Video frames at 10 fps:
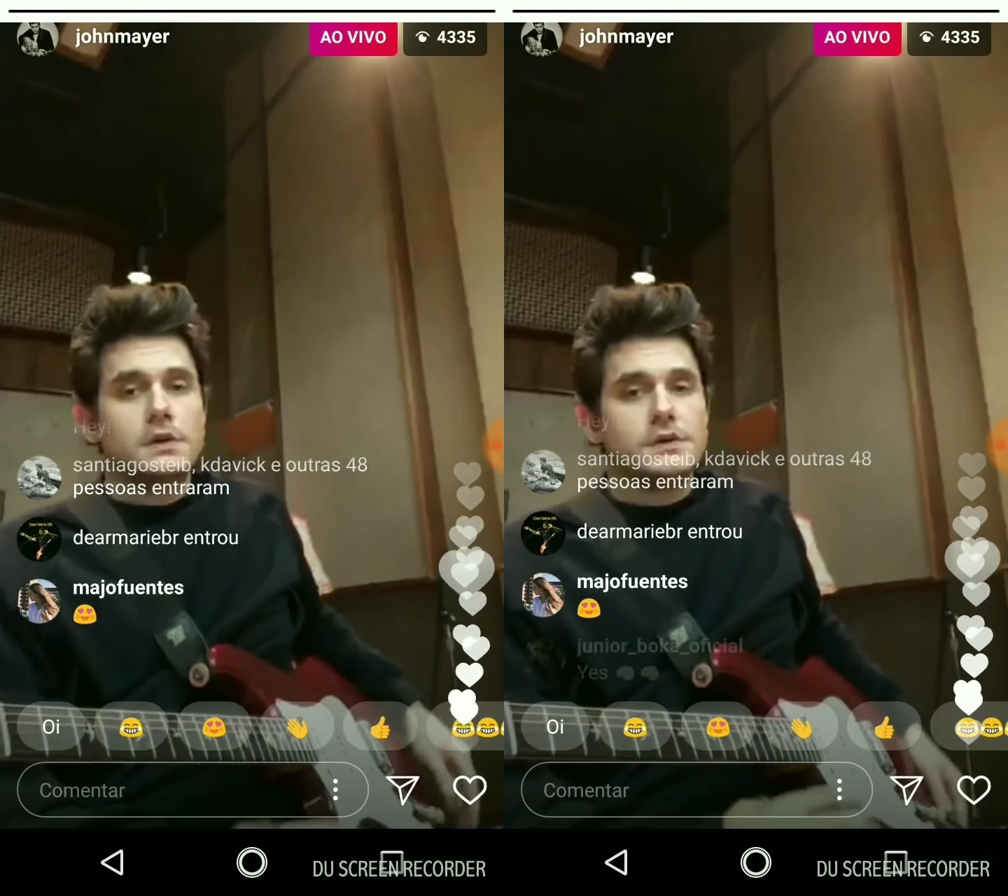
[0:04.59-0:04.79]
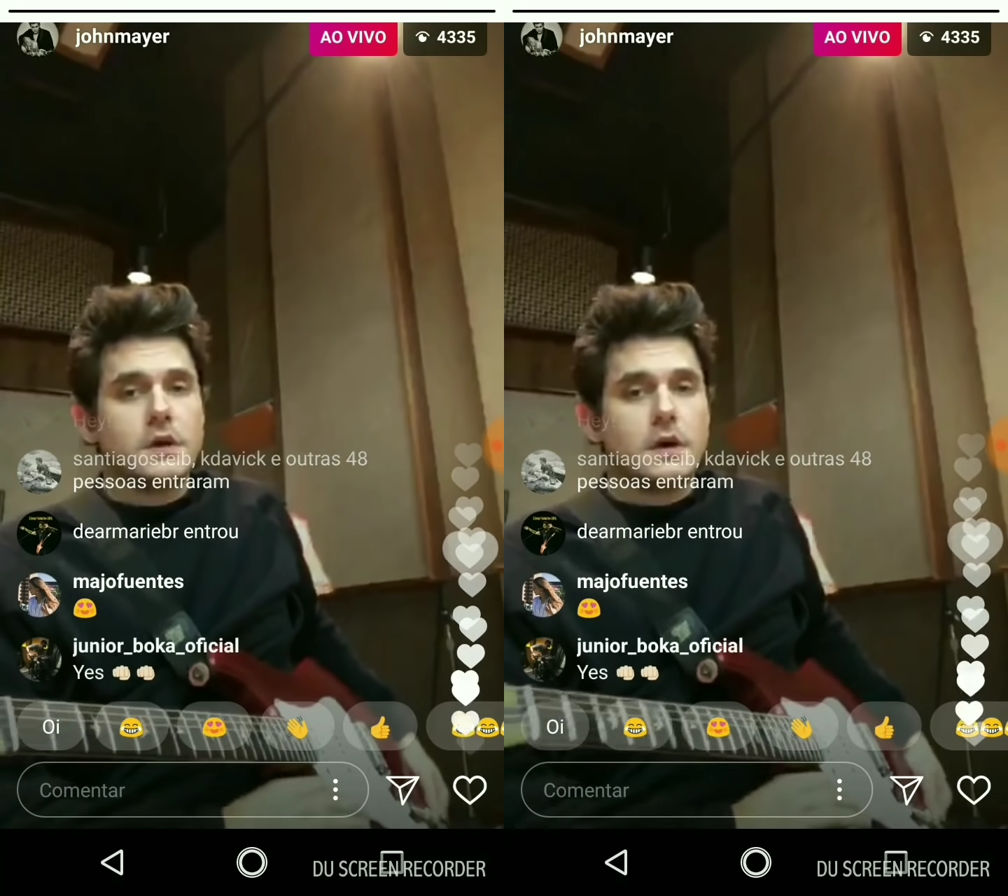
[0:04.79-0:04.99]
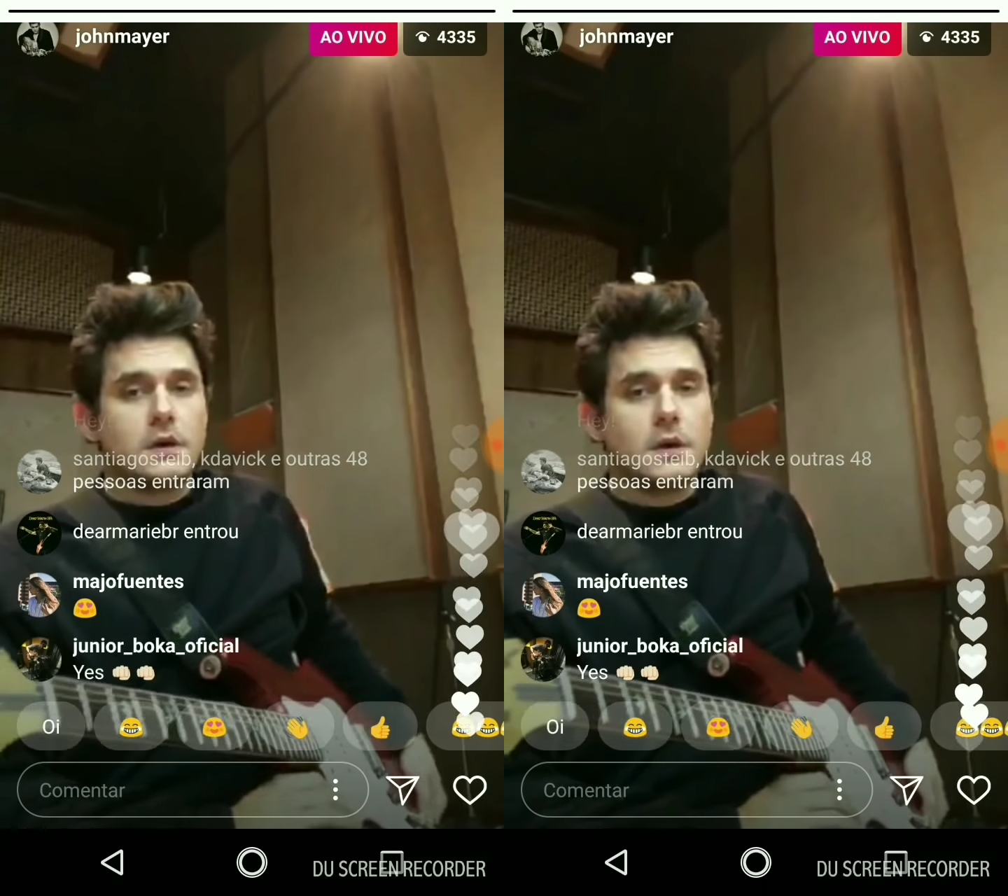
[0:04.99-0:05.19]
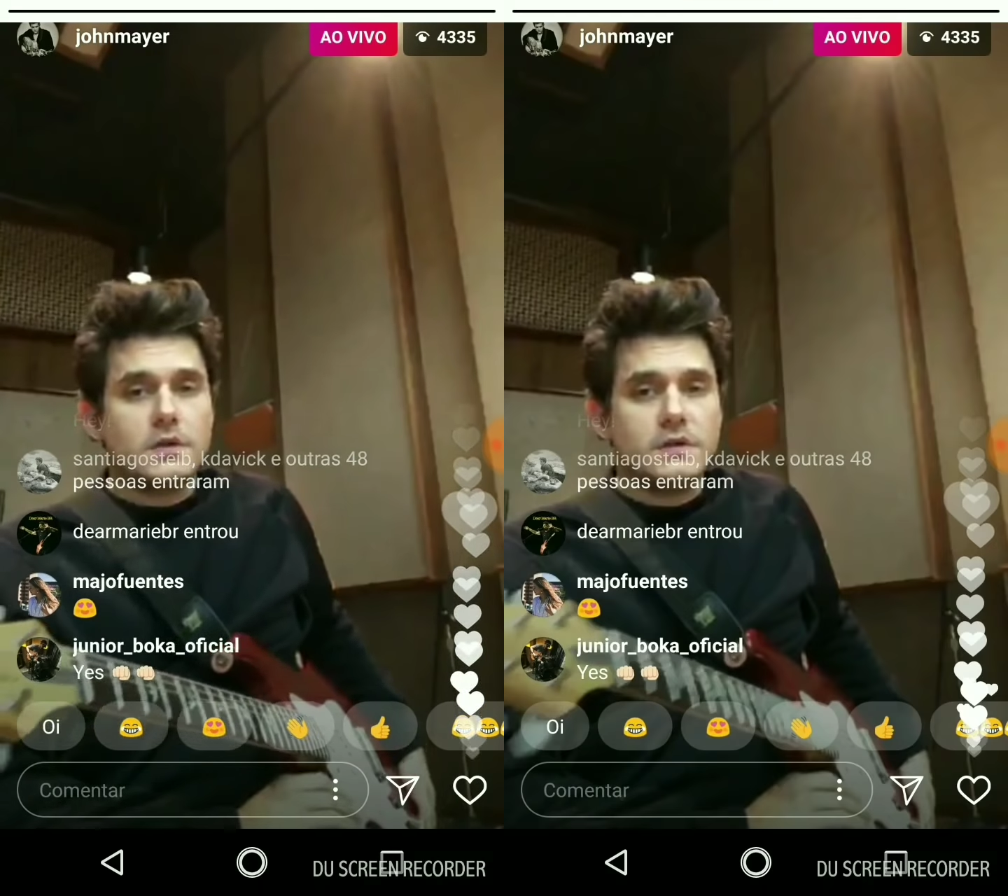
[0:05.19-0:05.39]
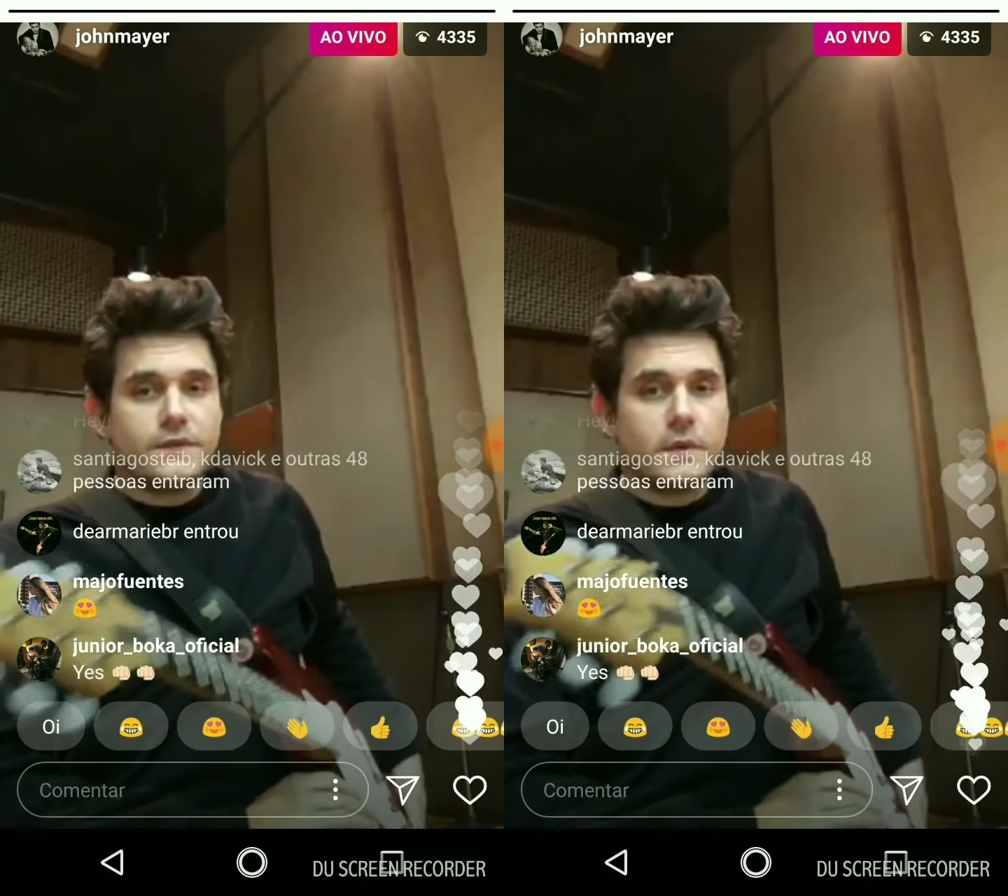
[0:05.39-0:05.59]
It's John coming to you